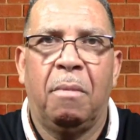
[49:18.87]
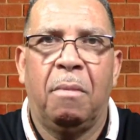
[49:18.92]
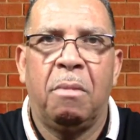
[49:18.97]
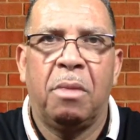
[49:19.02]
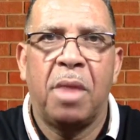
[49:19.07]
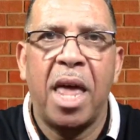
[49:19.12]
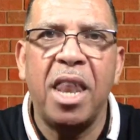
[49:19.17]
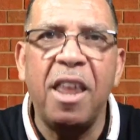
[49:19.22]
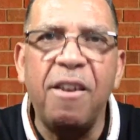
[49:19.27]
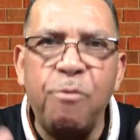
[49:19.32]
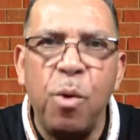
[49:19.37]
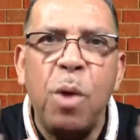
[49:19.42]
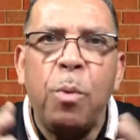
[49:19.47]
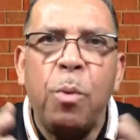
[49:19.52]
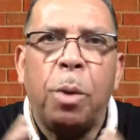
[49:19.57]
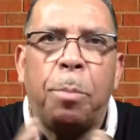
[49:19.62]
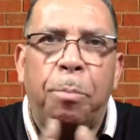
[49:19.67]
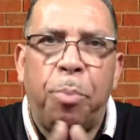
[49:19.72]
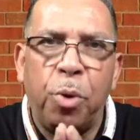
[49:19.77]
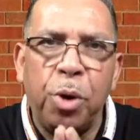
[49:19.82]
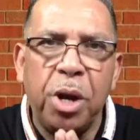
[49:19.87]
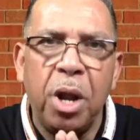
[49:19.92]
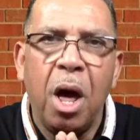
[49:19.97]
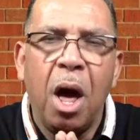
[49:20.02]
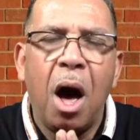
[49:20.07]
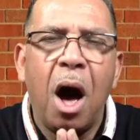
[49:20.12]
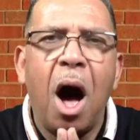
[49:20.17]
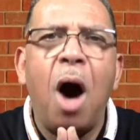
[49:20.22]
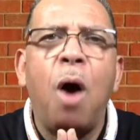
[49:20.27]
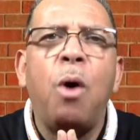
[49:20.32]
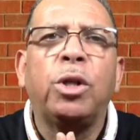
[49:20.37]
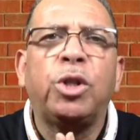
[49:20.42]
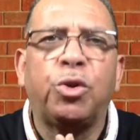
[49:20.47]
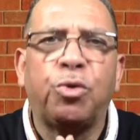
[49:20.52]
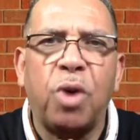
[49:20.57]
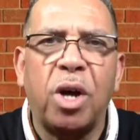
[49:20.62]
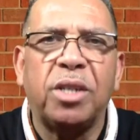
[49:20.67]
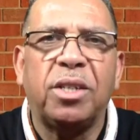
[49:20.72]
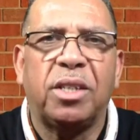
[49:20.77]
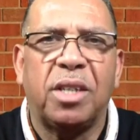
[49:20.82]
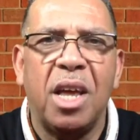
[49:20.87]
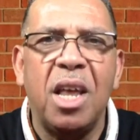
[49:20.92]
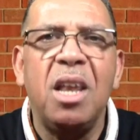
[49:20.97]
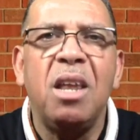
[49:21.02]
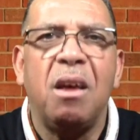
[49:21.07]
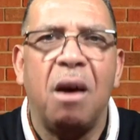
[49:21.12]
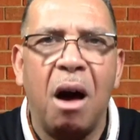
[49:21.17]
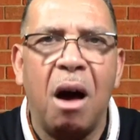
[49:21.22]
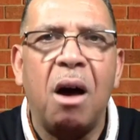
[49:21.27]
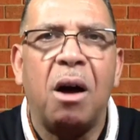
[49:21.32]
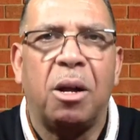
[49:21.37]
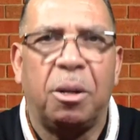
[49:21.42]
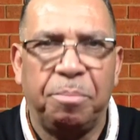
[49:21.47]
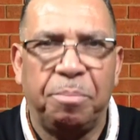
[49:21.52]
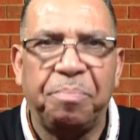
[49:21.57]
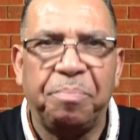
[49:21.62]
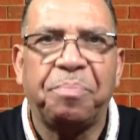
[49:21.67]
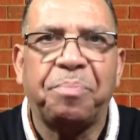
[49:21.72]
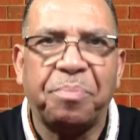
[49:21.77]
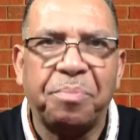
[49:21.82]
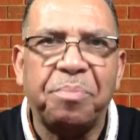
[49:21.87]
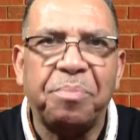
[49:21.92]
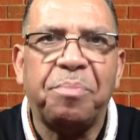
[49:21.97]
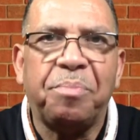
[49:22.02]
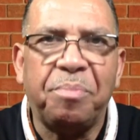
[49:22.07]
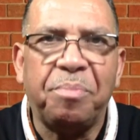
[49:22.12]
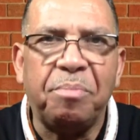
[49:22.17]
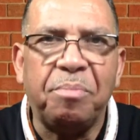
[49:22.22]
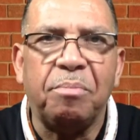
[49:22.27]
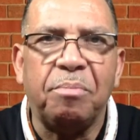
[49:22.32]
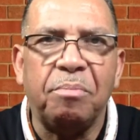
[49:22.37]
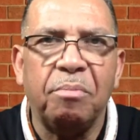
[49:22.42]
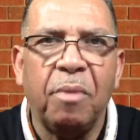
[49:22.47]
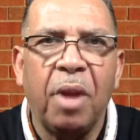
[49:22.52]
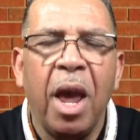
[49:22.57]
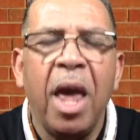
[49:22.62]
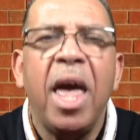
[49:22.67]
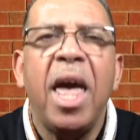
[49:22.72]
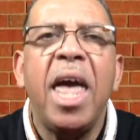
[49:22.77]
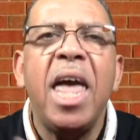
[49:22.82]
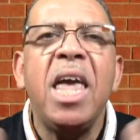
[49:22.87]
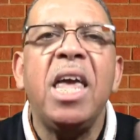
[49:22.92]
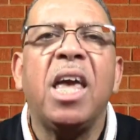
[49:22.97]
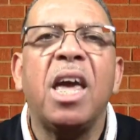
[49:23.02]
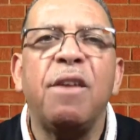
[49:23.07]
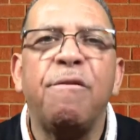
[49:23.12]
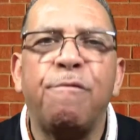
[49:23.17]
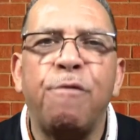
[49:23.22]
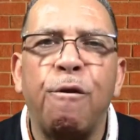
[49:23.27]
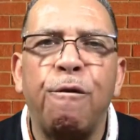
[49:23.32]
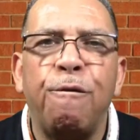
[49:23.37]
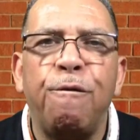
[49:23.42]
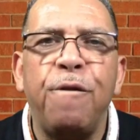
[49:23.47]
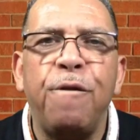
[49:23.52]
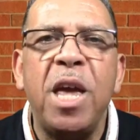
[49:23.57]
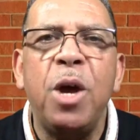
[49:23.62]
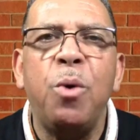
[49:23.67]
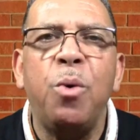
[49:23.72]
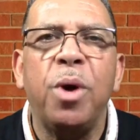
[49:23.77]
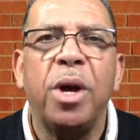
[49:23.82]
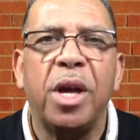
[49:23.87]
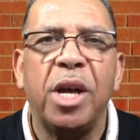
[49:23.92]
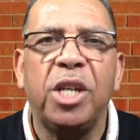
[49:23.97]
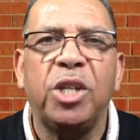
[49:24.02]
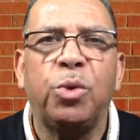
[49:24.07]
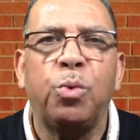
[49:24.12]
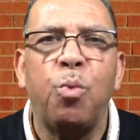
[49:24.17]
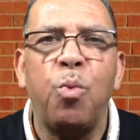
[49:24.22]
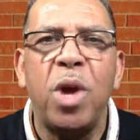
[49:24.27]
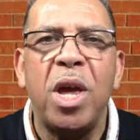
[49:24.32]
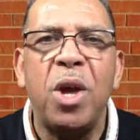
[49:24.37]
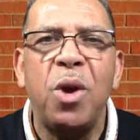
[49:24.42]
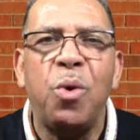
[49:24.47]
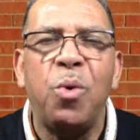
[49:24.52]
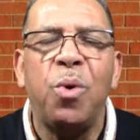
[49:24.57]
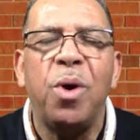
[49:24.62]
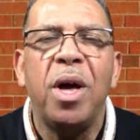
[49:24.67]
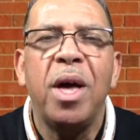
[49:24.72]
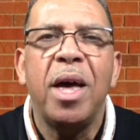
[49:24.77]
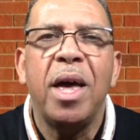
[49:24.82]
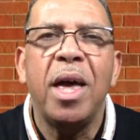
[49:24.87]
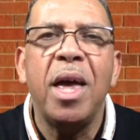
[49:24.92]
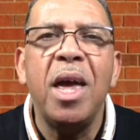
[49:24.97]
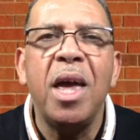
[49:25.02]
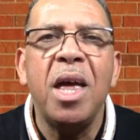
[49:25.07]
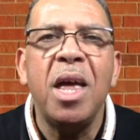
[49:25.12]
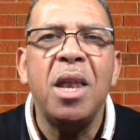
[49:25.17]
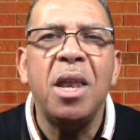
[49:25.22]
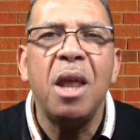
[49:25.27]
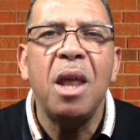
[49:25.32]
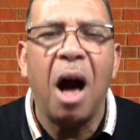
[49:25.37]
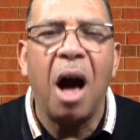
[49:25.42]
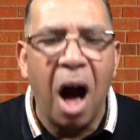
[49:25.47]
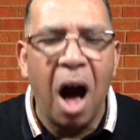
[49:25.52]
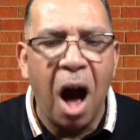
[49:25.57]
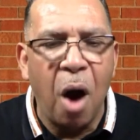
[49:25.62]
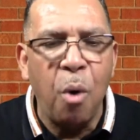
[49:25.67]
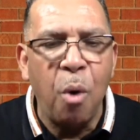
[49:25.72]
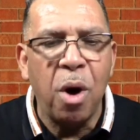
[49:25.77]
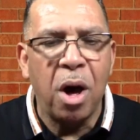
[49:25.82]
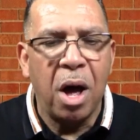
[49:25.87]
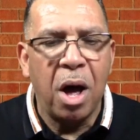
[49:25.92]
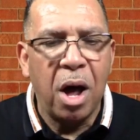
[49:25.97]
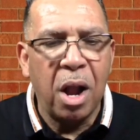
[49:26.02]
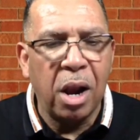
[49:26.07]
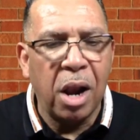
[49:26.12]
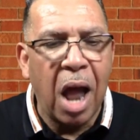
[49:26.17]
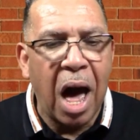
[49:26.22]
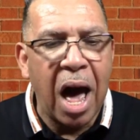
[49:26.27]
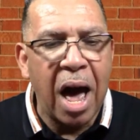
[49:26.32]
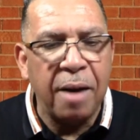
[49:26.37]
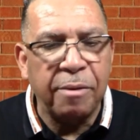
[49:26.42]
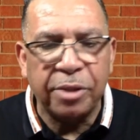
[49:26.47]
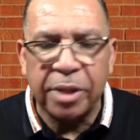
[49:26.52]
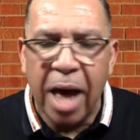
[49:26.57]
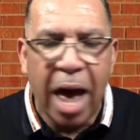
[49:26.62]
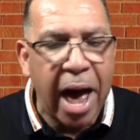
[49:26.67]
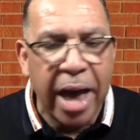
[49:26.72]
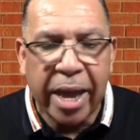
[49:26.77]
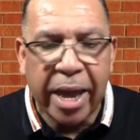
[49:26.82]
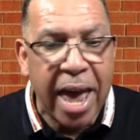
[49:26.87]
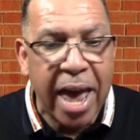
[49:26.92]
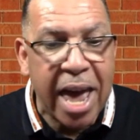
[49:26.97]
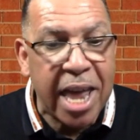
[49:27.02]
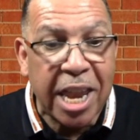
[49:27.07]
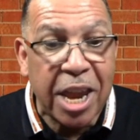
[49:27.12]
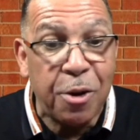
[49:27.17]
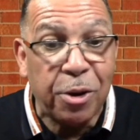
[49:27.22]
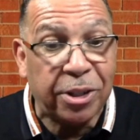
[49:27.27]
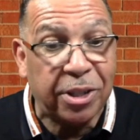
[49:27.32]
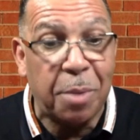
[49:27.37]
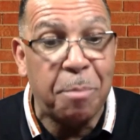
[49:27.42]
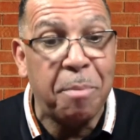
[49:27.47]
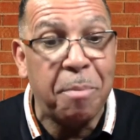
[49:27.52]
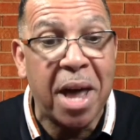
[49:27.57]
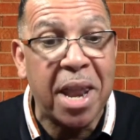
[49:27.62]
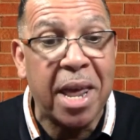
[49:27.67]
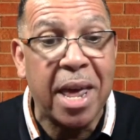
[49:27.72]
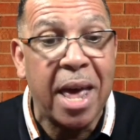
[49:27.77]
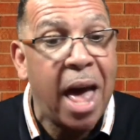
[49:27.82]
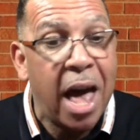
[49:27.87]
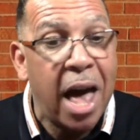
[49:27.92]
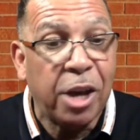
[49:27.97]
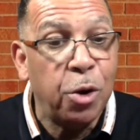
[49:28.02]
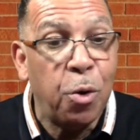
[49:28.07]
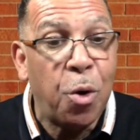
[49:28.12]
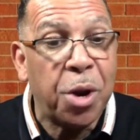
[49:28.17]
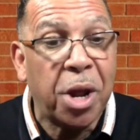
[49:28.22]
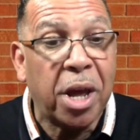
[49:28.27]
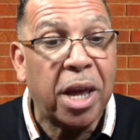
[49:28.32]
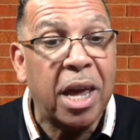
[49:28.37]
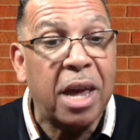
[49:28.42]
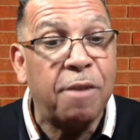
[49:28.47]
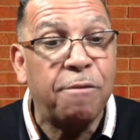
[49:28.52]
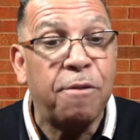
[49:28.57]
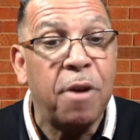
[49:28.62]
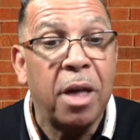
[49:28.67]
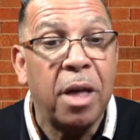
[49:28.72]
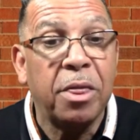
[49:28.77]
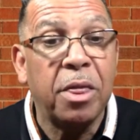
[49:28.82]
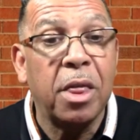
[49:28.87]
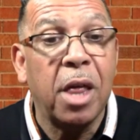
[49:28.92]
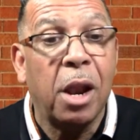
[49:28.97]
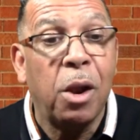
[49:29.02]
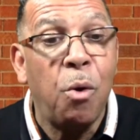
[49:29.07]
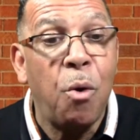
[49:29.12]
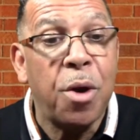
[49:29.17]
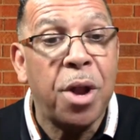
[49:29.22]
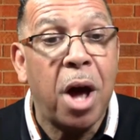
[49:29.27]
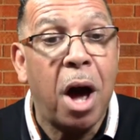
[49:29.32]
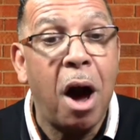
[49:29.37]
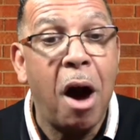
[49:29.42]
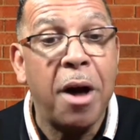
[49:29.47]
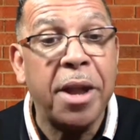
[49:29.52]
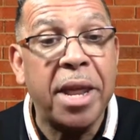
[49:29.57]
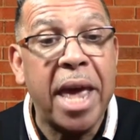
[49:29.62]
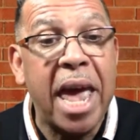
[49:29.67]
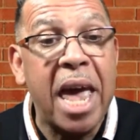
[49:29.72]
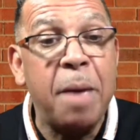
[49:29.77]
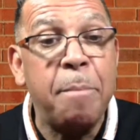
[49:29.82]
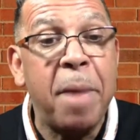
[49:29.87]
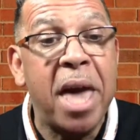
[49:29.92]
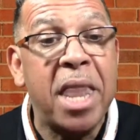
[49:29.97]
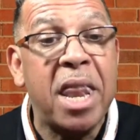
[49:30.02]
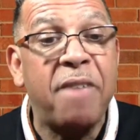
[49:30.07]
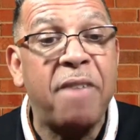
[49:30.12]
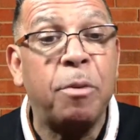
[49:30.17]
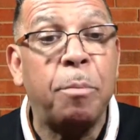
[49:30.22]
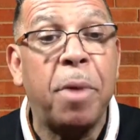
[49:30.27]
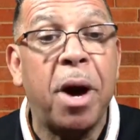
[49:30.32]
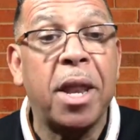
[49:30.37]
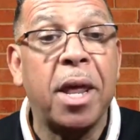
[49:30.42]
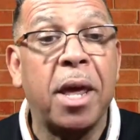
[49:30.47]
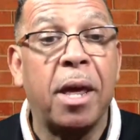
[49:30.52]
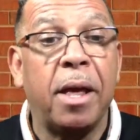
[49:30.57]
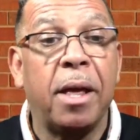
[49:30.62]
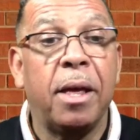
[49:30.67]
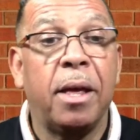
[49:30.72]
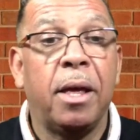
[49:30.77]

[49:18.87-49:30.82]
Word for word: That if we would put our trust in God, he can fulfill his will in our lives. I can't hear somebody. You ought to give the Lord a hearty amen, everybody.